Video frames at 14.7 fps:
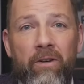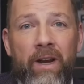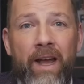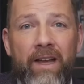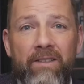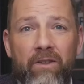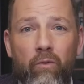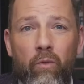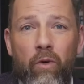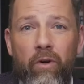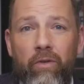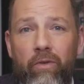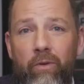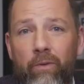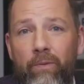It hasn't
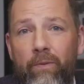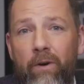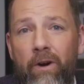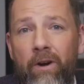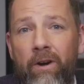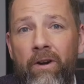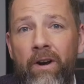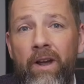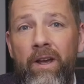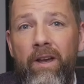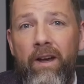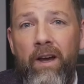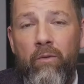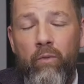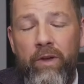worked so far
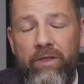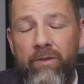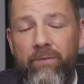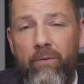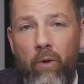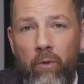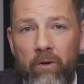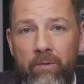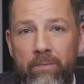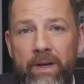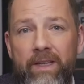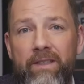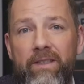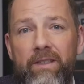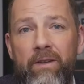with the forward
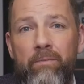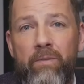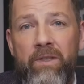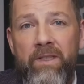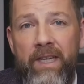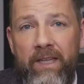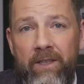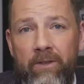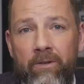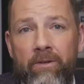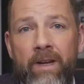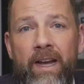mix in particular.